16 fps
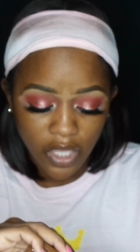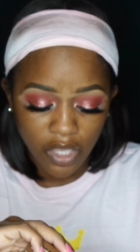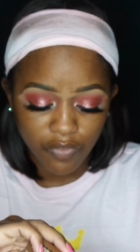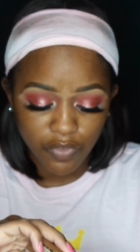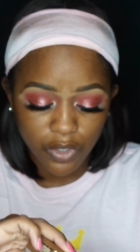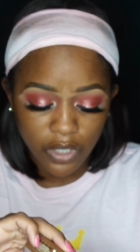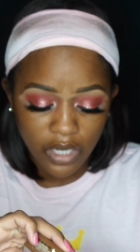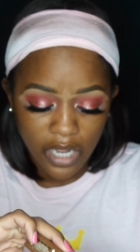
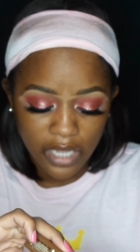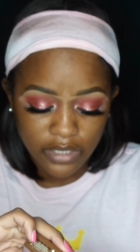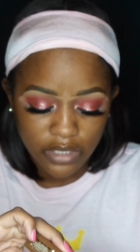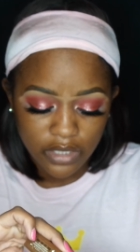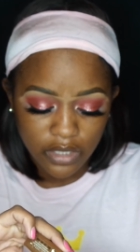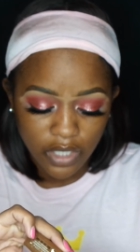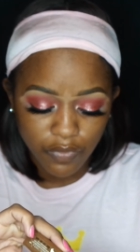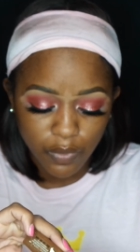If you're
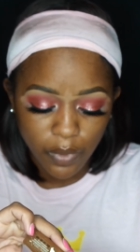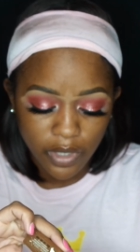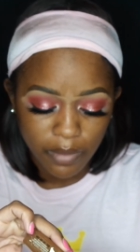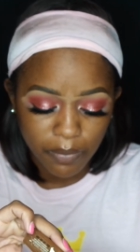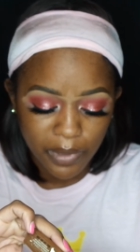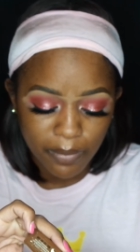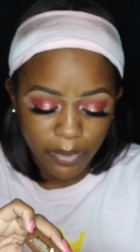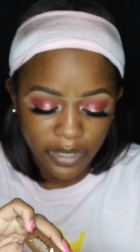constantly, if you're
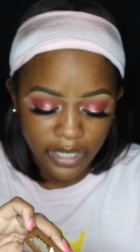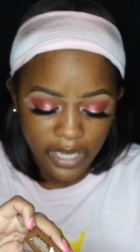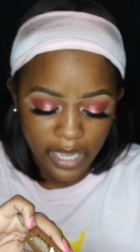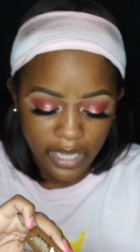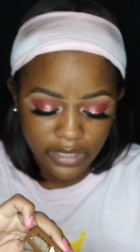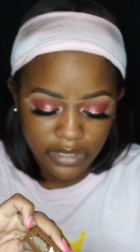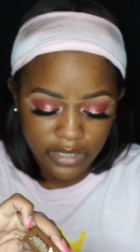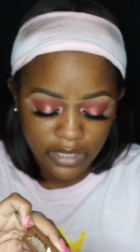one of the people that
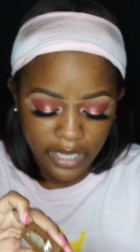has